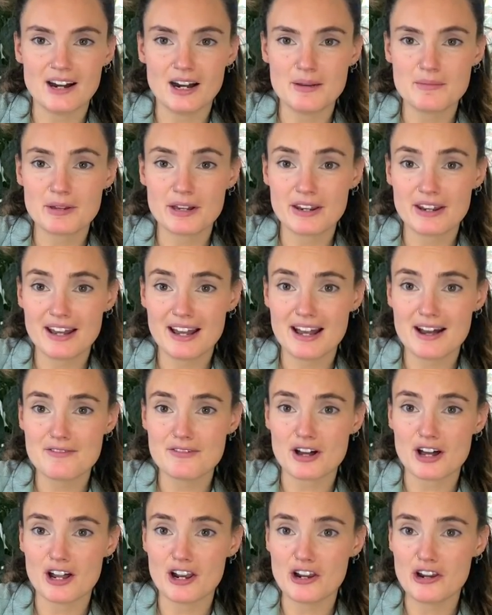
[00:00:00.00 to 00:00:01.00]
I'm gonna have
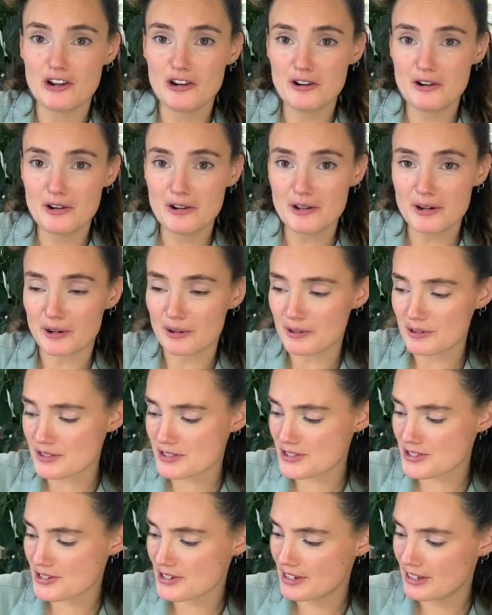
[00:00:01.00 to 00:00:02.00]
a
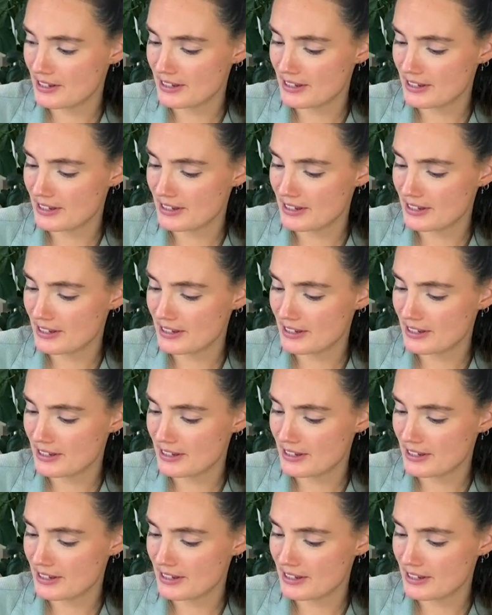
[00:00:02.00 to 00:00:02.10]
lot